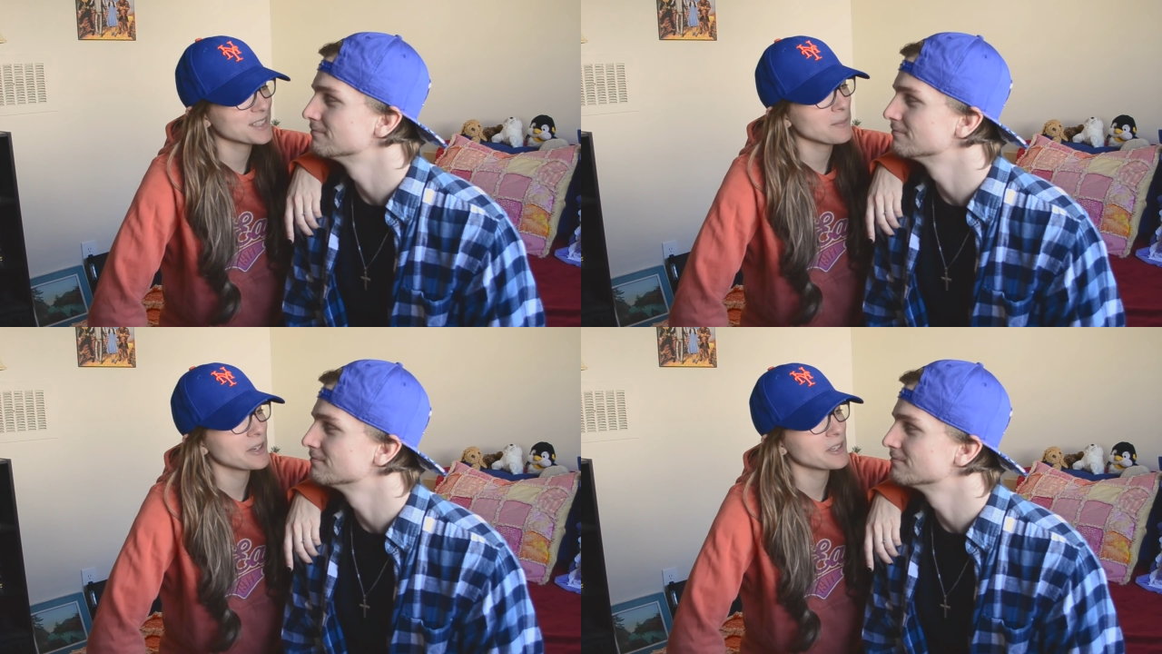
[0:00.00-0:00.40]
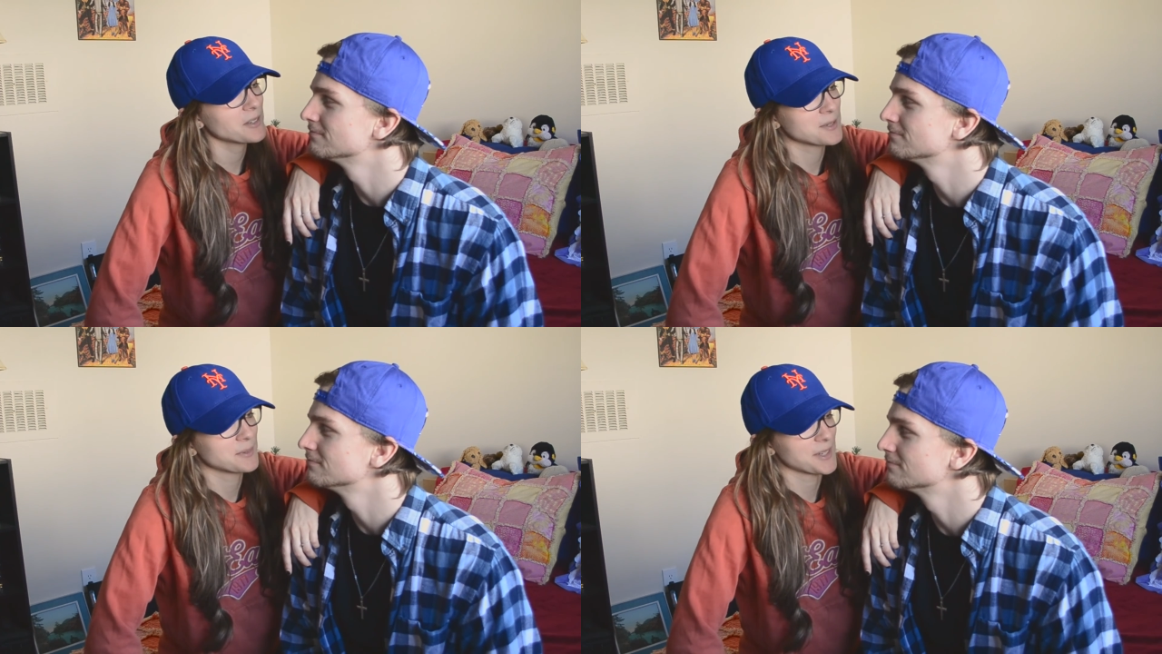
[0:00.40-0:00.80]
Speaker 1: You're a better
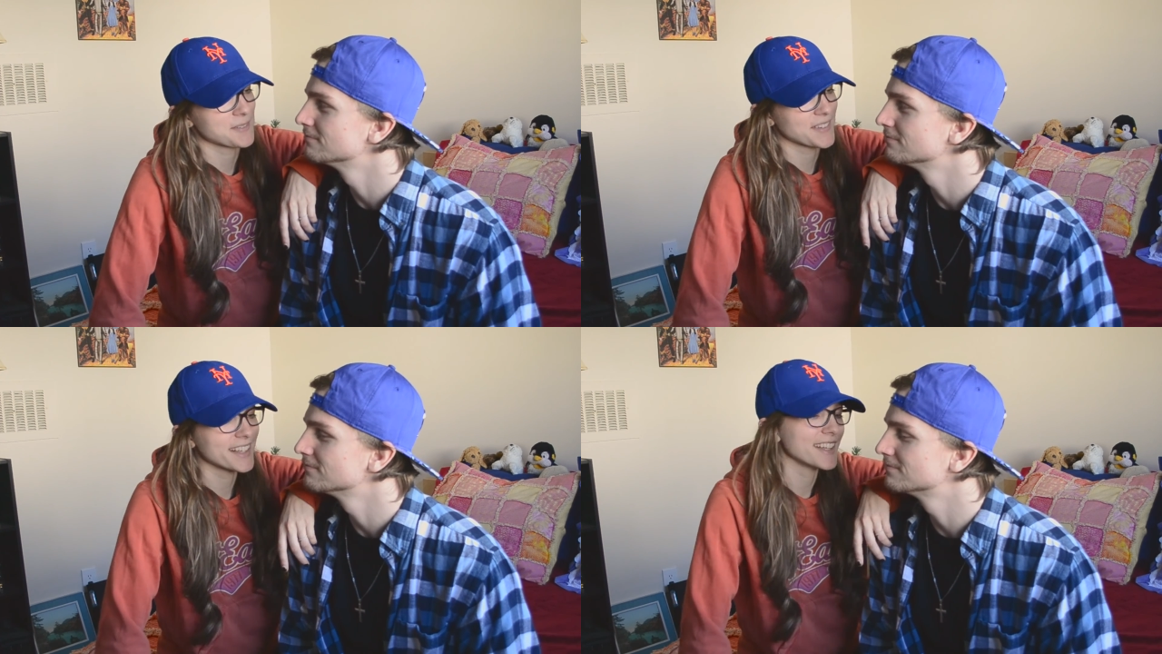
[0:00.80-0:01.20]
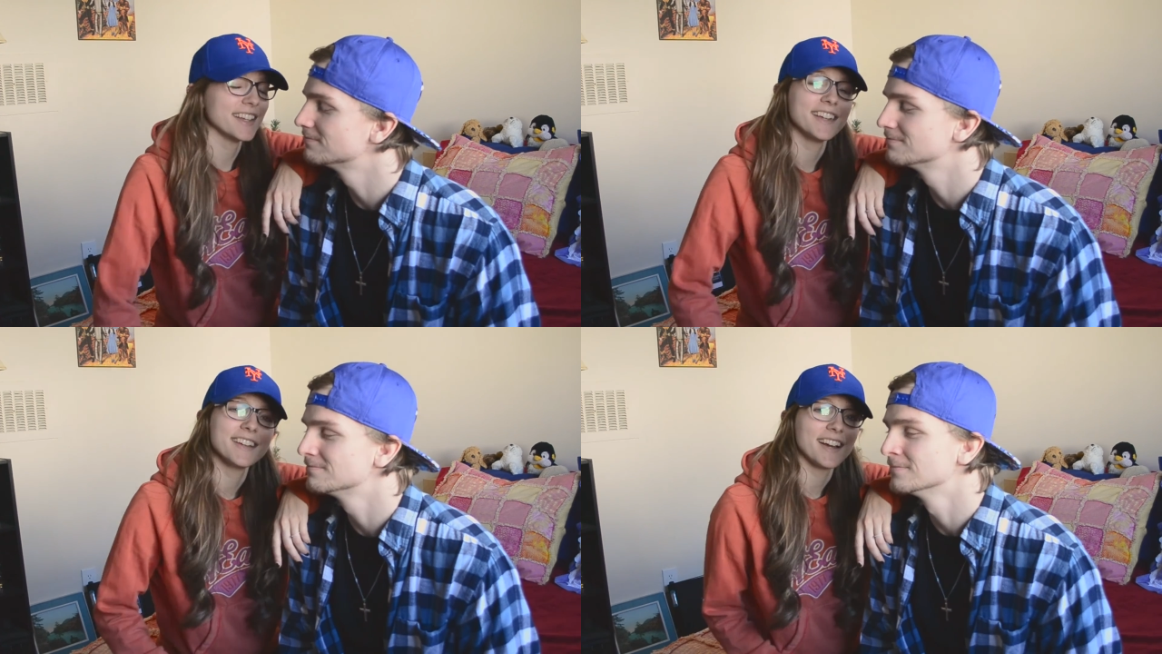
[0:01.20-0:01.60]
YouTuber than me.
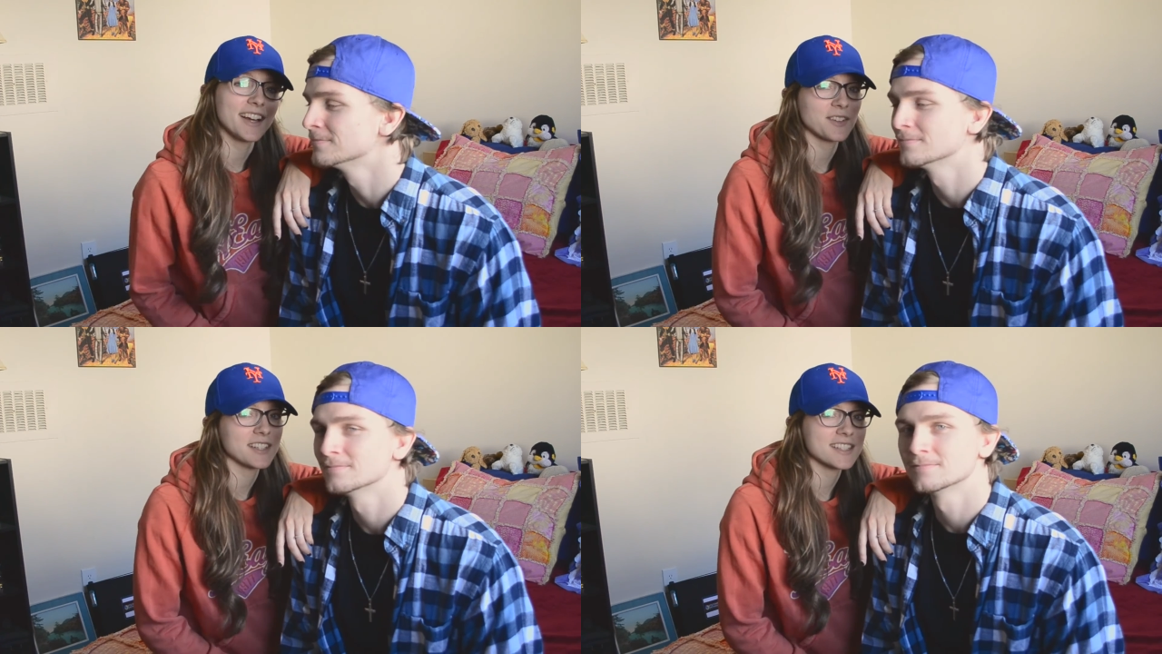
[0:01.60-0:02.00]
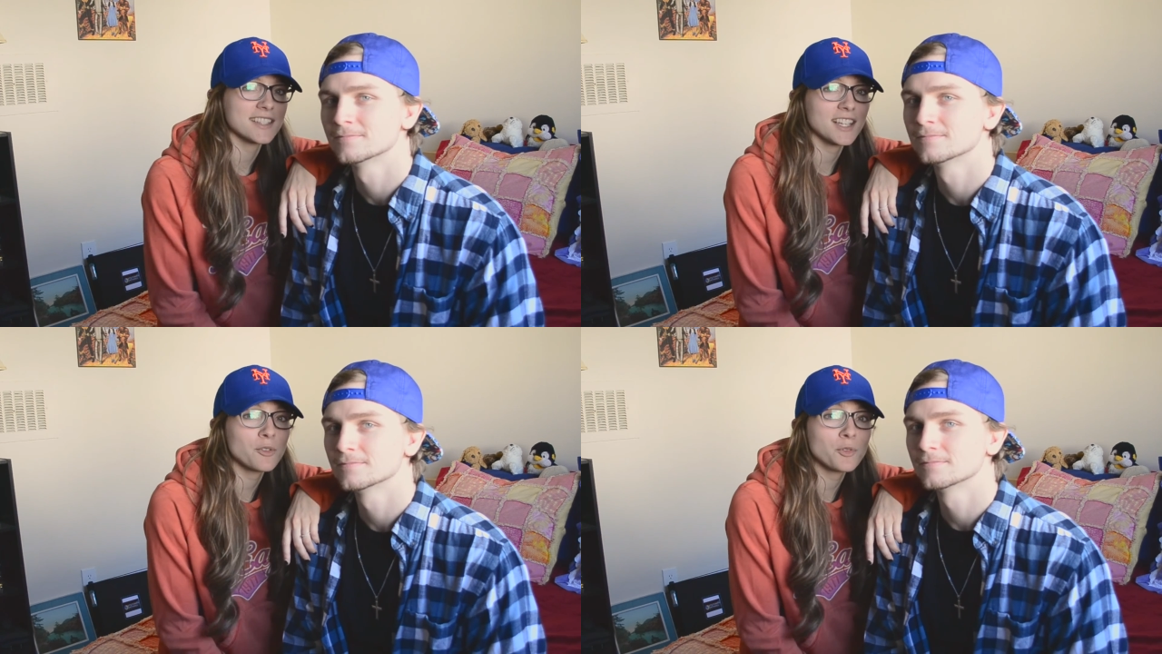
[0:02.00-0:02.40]

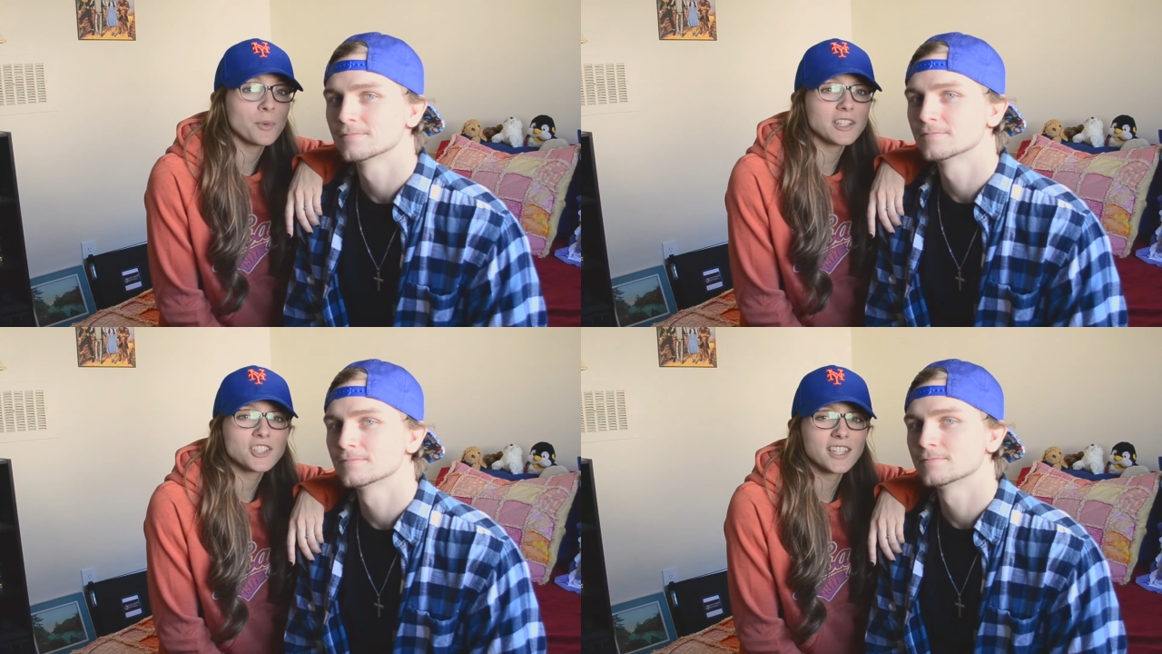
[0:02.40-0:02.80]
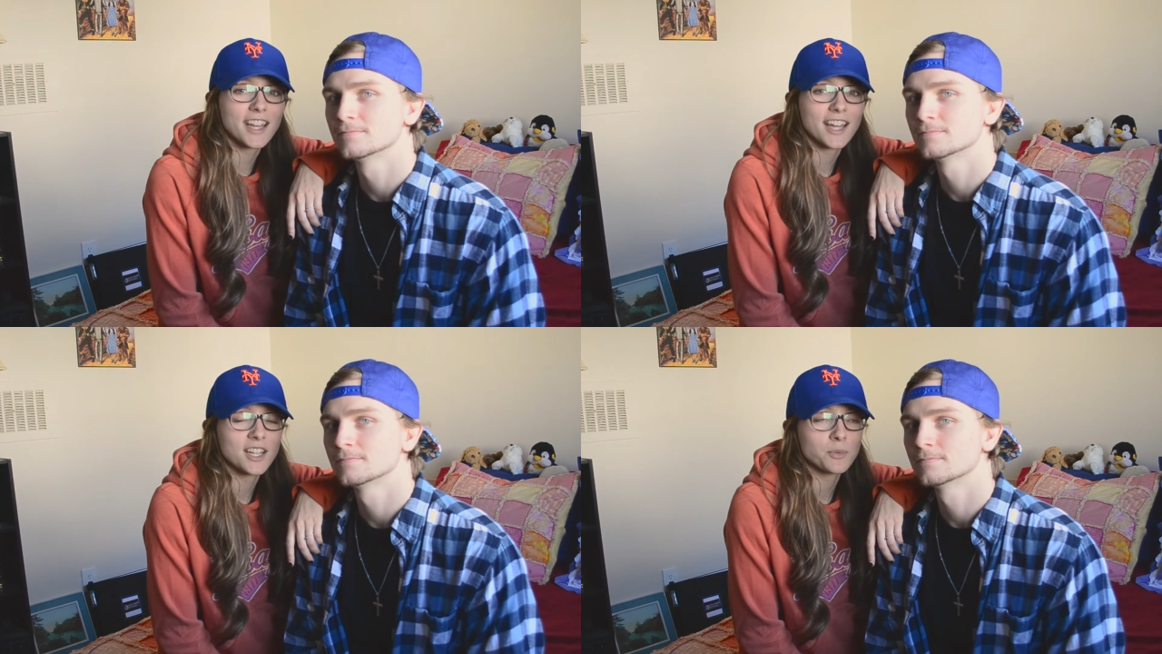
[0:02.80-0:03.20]
Anyways, thank you for
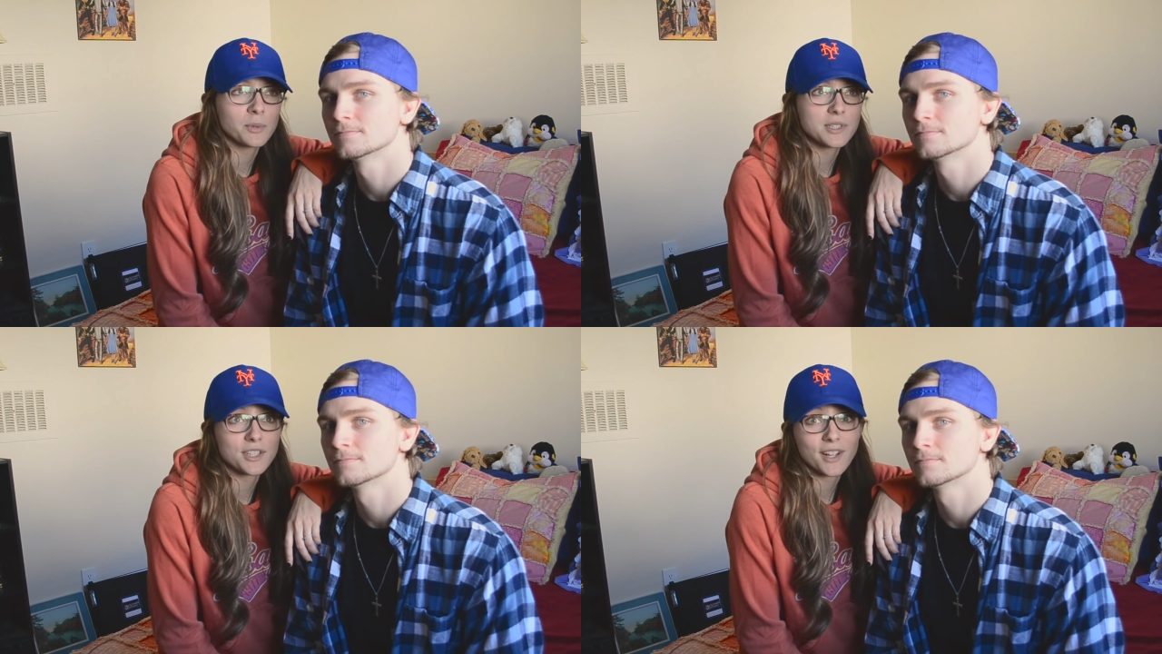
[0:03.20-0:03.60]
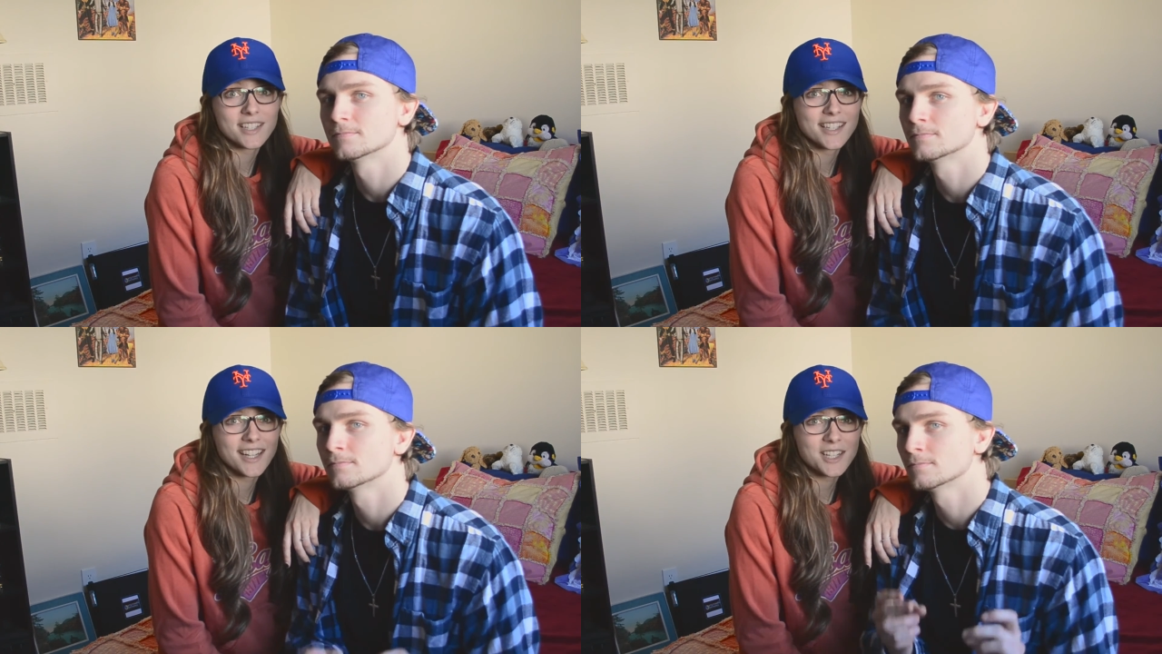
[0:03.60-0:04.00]
watching and we will see you
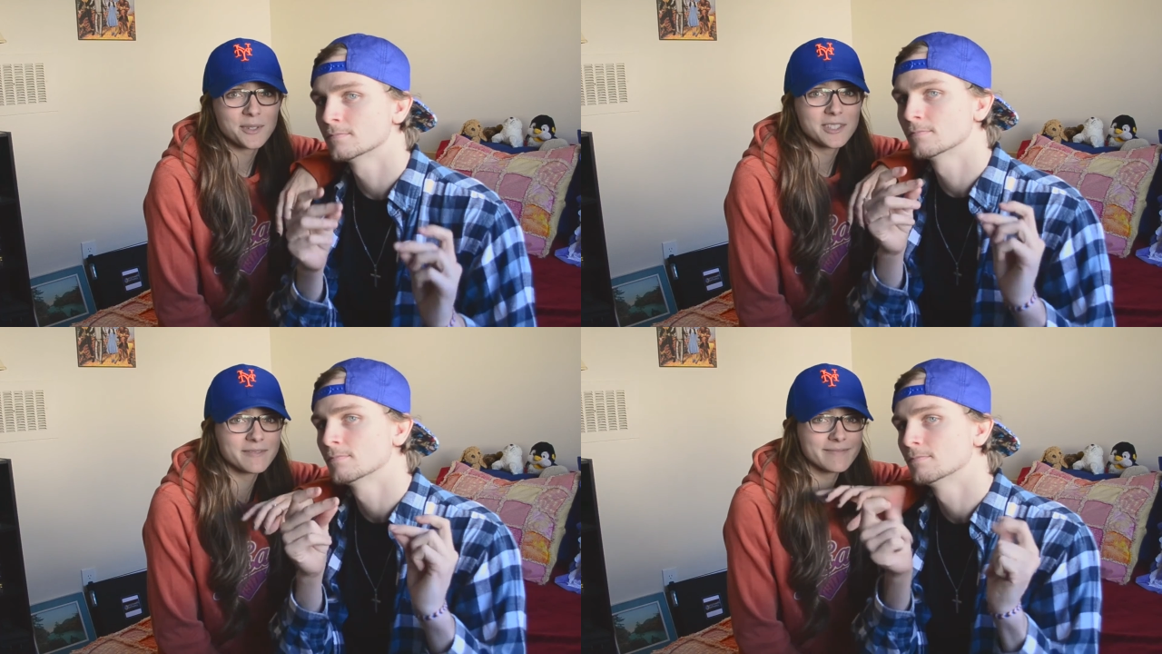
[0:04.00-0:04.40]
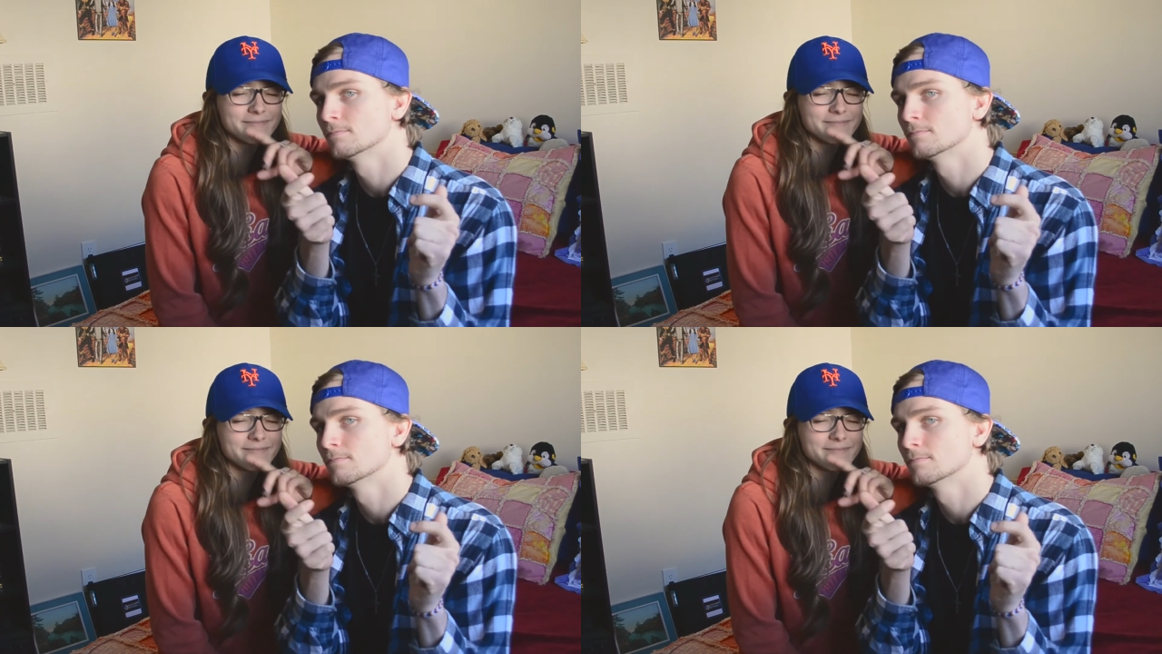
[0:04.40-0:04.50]
guys in the next one.